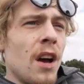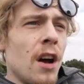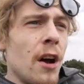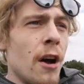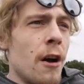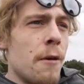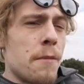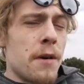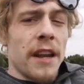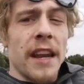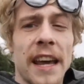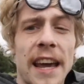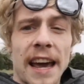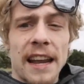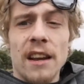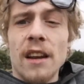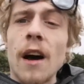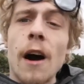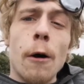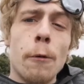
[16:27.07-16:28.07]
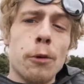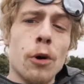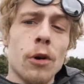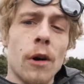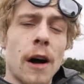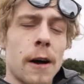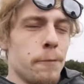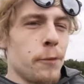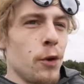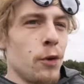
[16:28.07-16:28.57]
And again, I'll
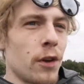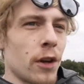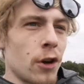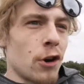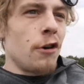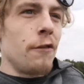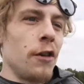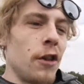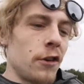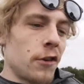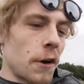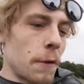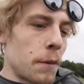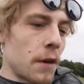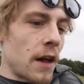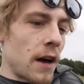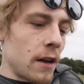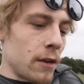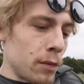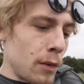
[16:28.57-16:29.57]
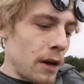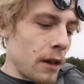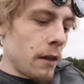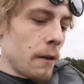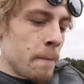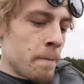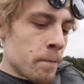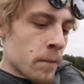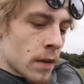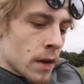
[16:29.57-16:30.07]
put like music over the top of that as well.